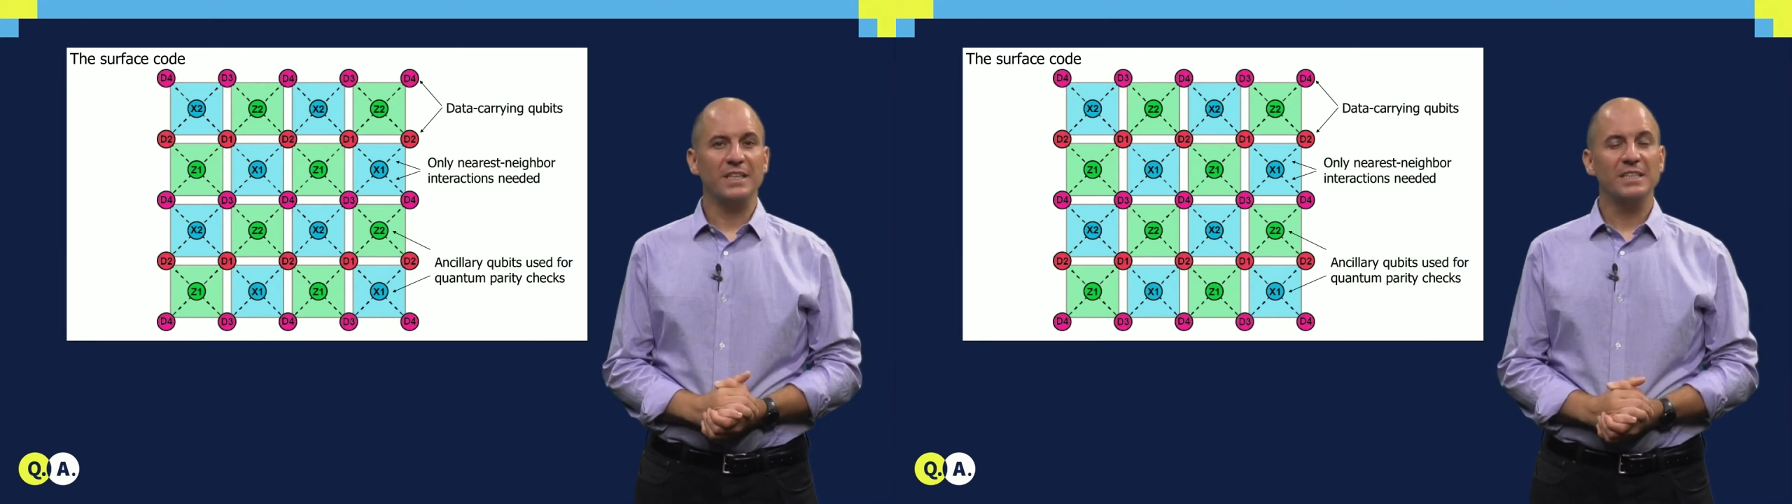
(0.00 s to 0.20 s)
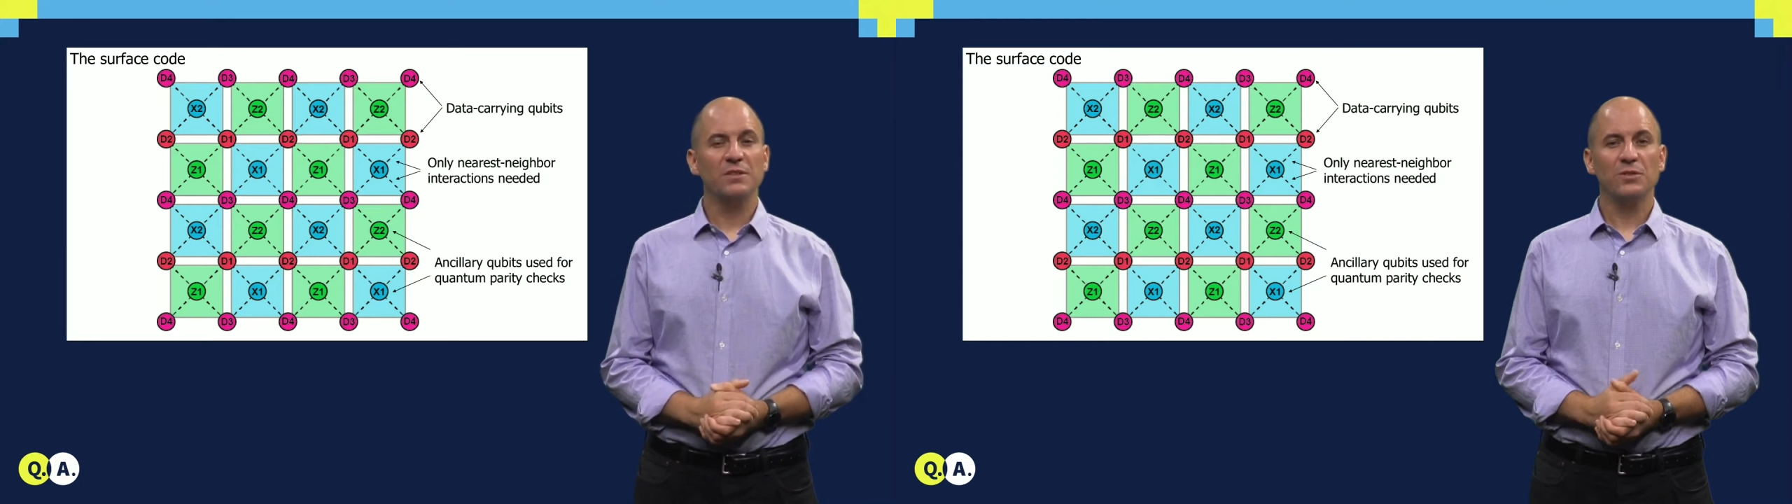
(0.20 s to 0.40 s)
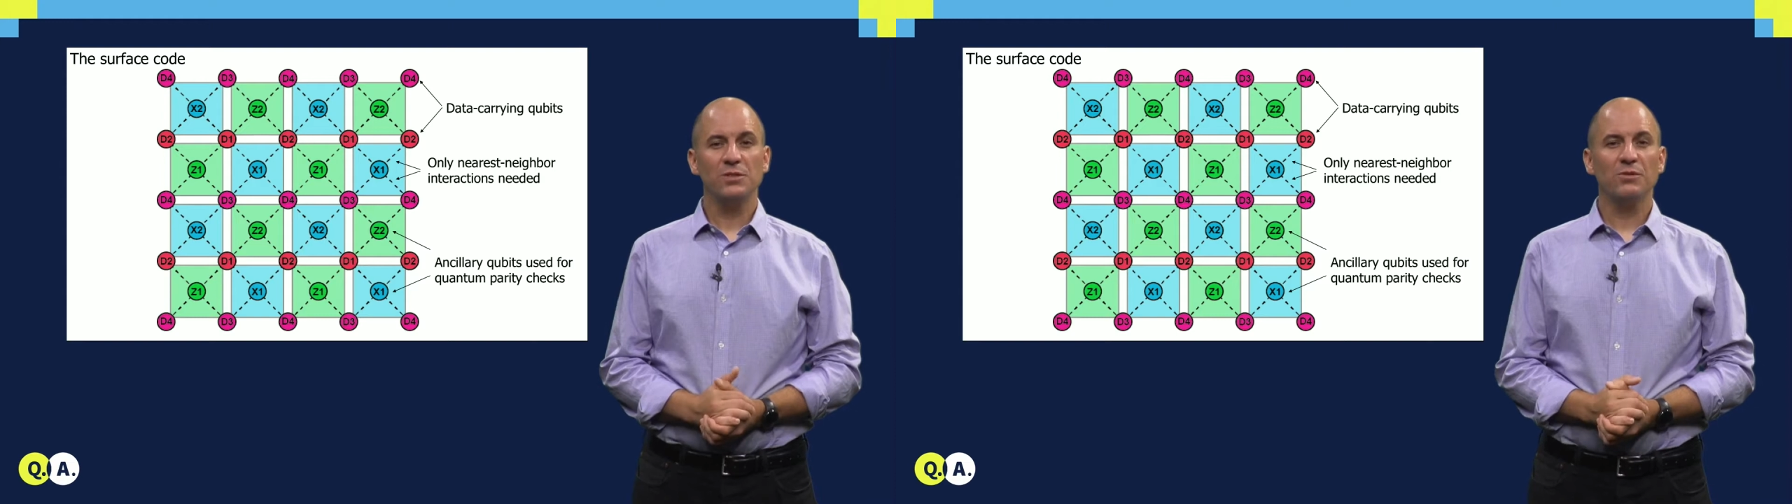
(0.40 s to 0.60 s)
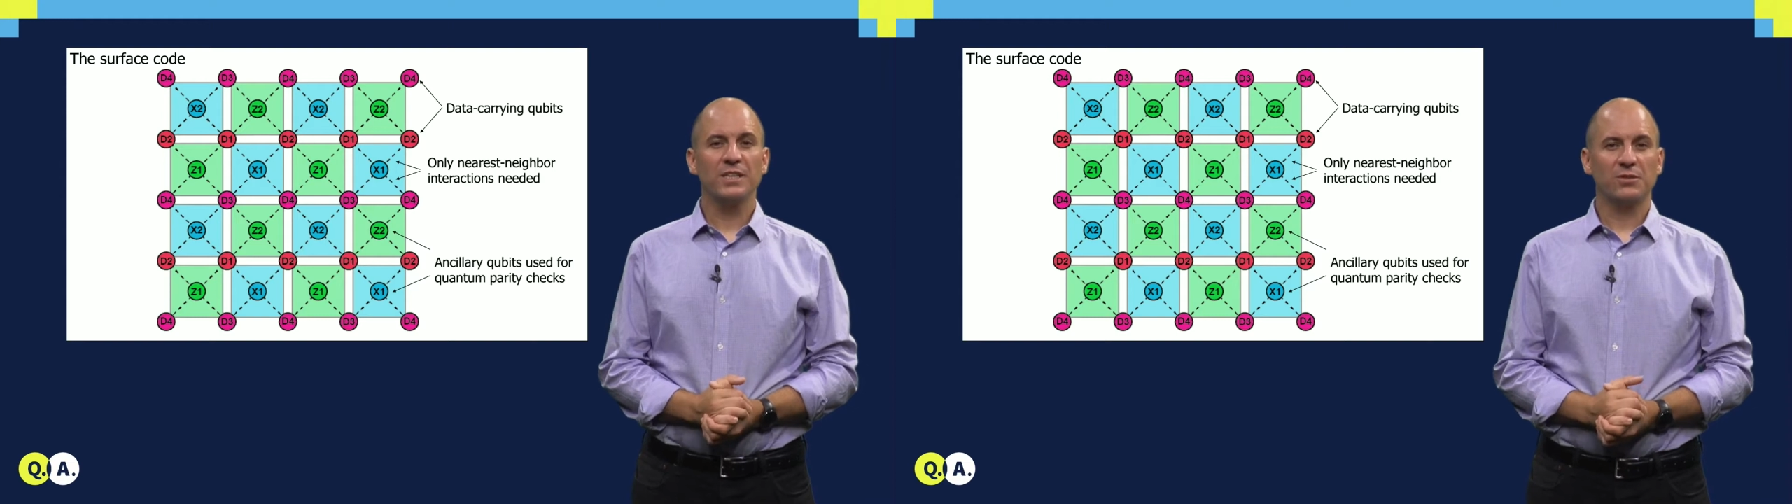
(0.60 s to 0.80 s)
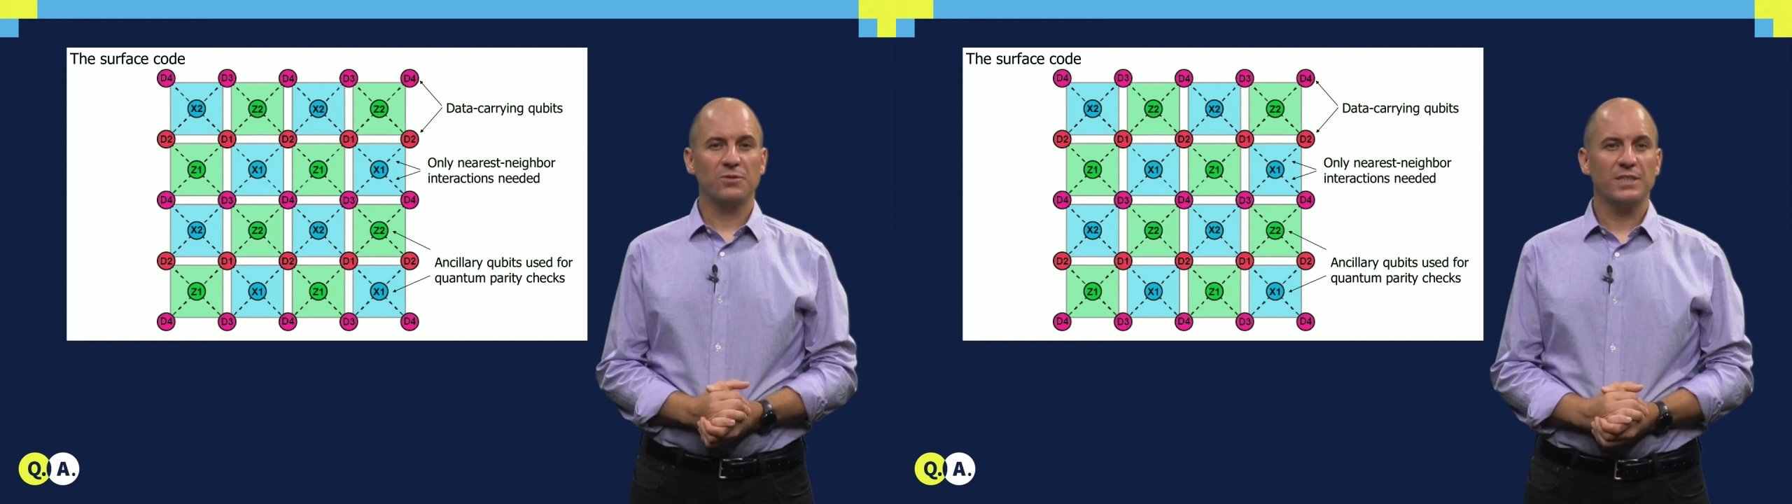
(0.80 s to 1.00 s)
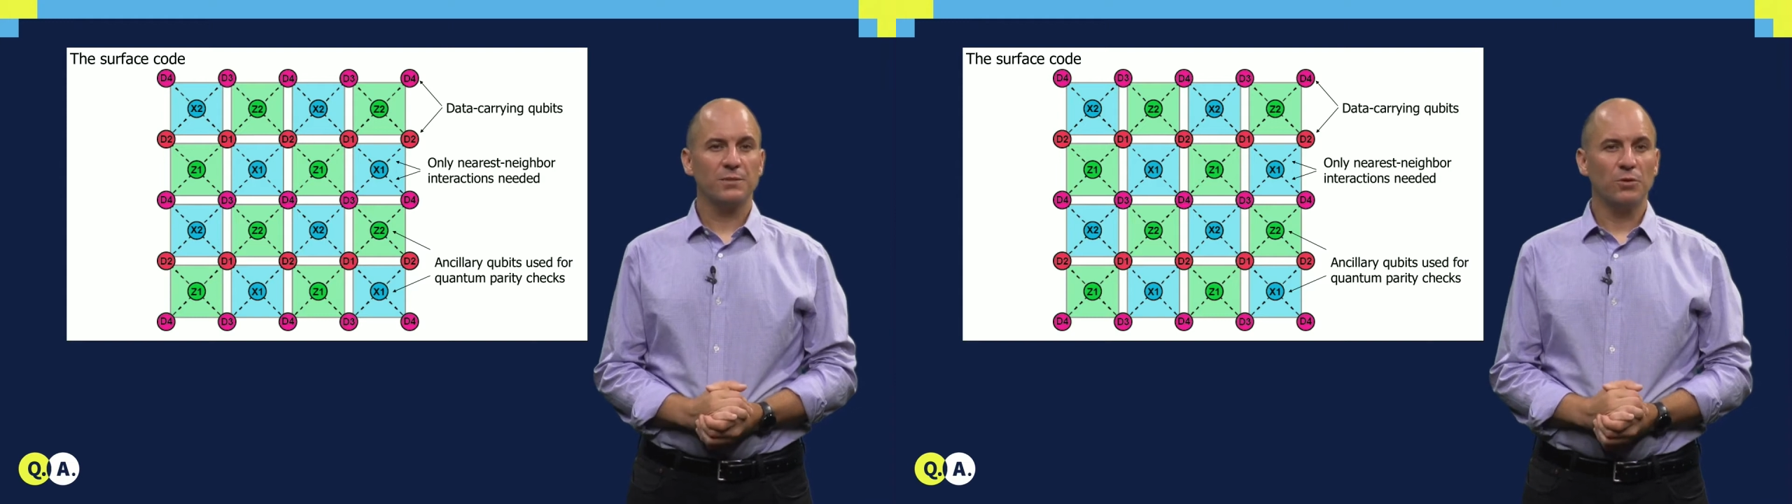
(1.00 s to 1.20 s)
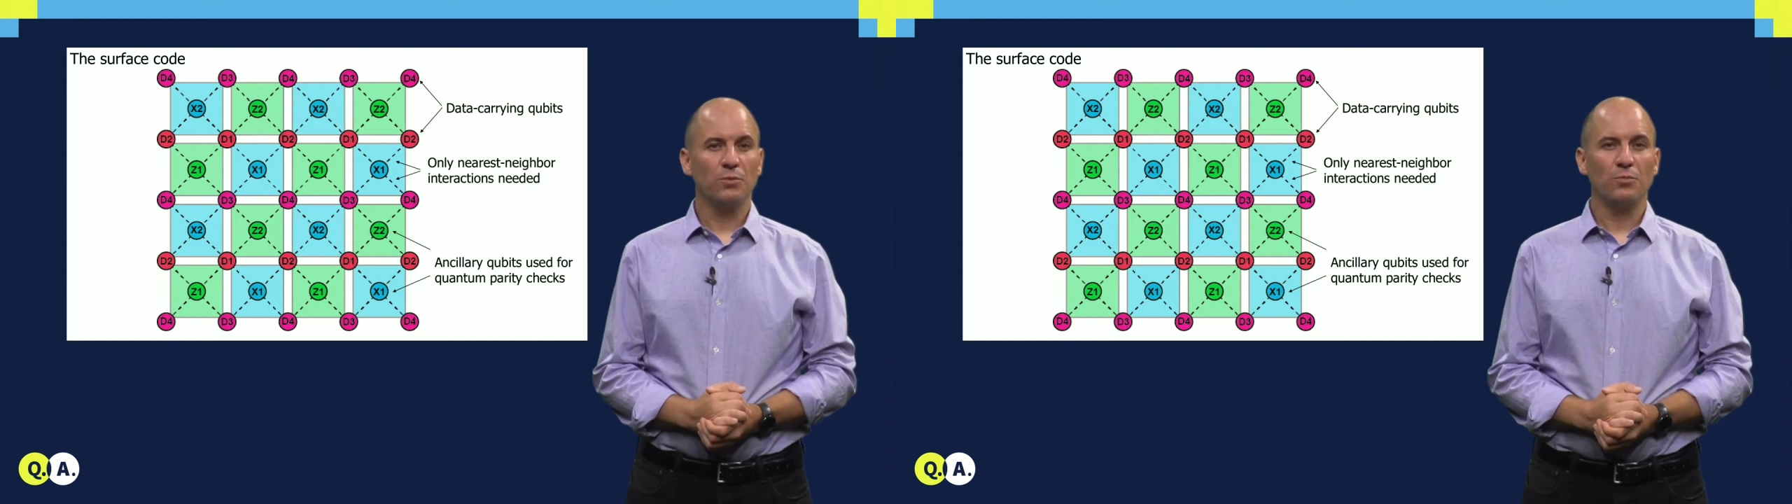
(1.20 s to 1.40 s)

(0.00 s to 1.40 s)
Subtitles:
individually addressable